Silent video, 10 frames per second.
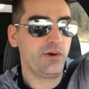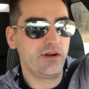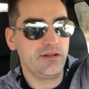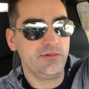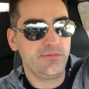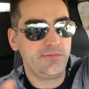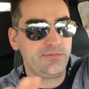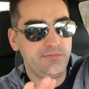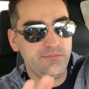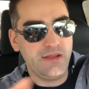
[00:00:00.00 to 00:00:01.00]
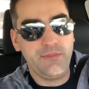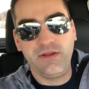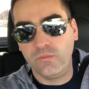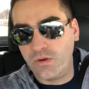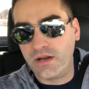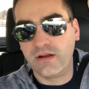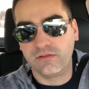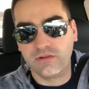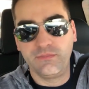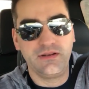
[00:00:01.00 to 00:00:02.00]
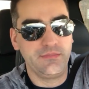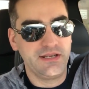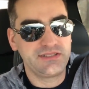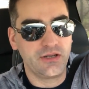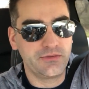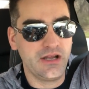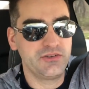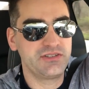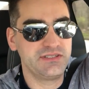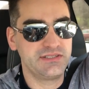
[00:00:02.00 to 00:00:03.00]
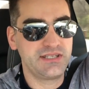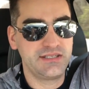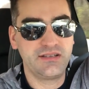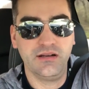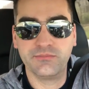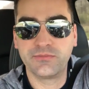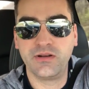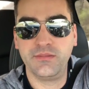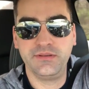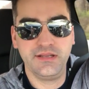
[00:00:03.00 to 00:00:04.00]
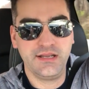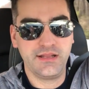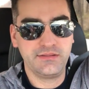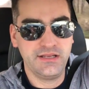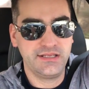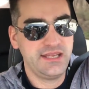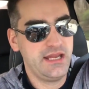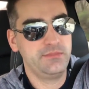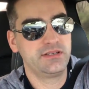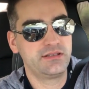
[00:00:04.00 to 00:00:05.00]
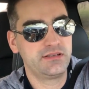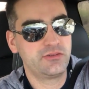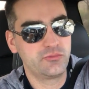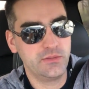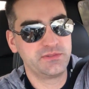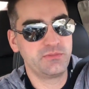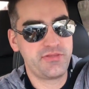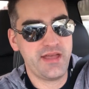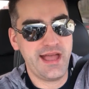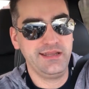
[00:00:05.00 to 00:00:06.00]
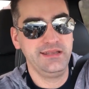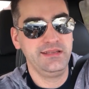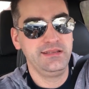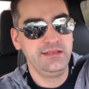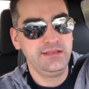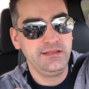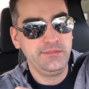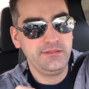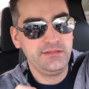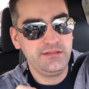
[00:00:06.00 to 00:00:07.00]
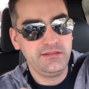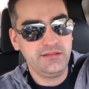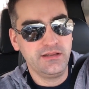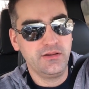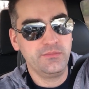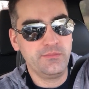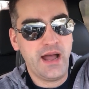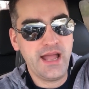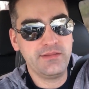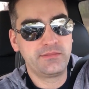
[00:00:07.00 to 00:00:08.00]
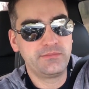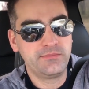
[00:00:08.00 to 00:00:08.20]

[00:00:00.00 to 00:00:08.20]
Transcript: part of maybe where a little bit of my self consciousness had come from, and, and I and I came to grips with that. You know, my